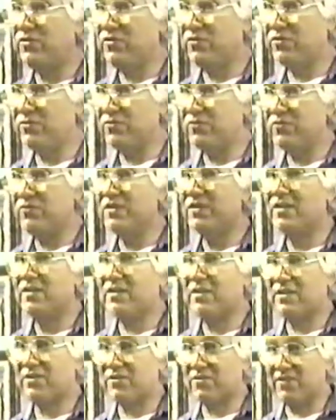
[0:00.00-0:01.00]
to
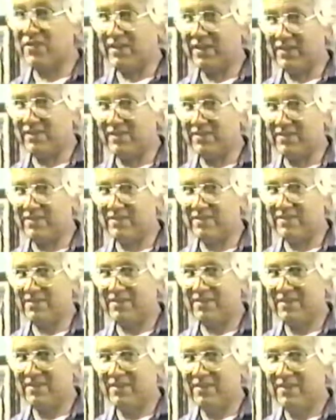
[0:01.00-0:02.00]
Christ
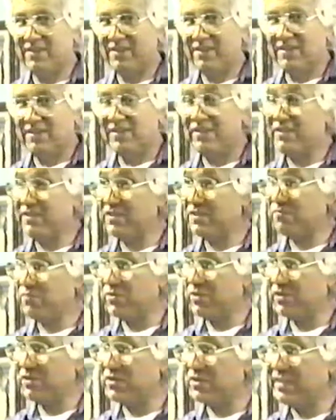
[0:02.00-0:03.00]
this
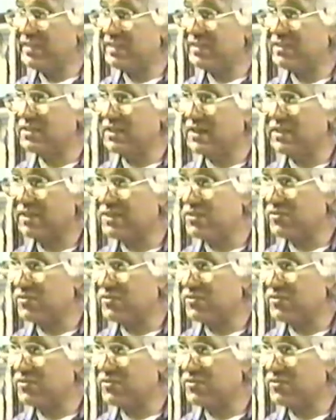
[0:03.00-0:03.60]
person is not a